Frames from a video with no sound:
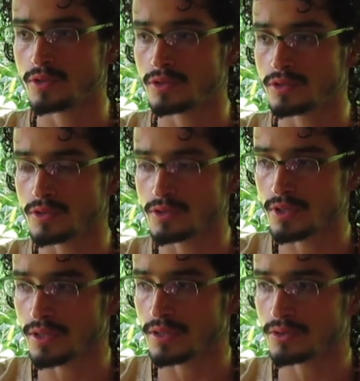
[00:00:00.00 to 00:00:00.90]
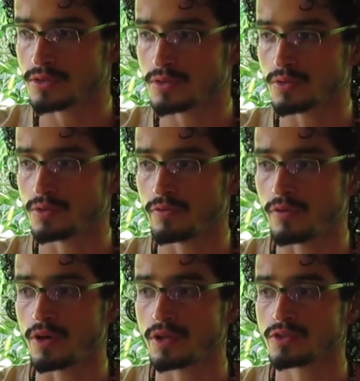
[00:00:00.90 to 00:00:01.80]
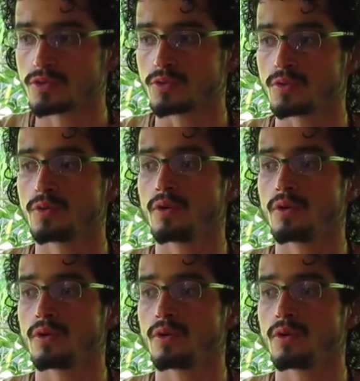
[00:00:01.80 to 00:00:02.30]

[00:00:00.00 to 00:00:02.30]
sustenance for us to